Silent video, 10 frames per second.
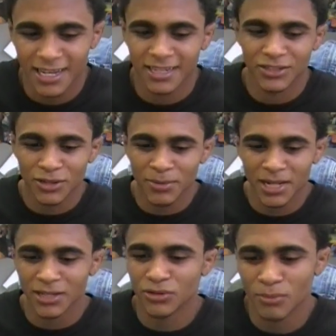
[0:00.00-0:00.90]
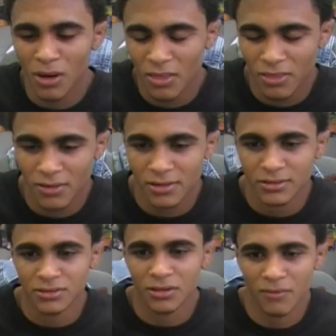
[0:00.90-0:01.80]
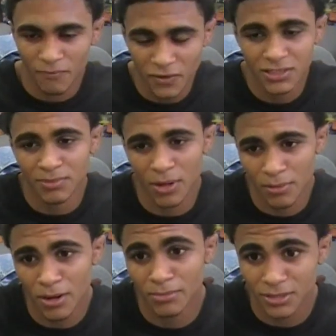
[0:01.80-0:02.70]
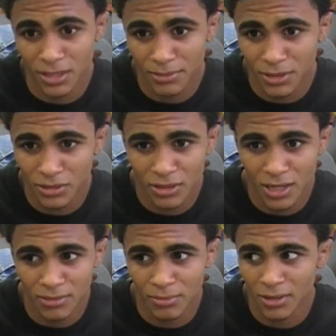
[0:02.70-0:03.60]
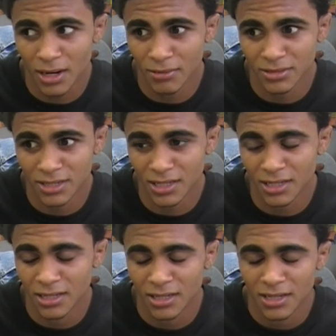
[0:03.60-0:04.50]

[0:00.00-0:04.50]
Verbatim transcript: it took me like two months to convince my mom to let me do that. And I was like,